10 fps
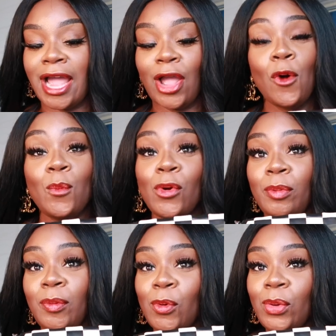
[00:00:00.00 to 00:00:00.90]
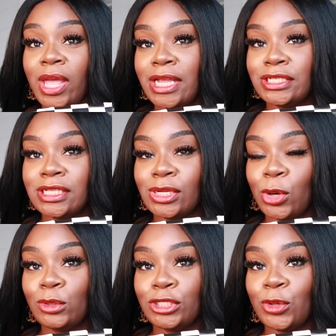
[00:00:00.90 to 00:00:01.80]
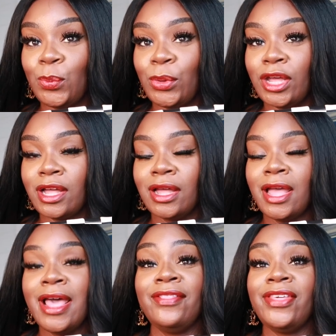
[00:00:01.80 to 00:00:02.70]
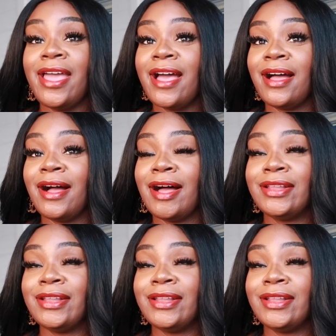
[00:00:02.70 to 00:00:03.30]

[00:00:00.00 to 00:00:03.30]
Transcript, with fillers: i hope more people get into the coachtopia they uh,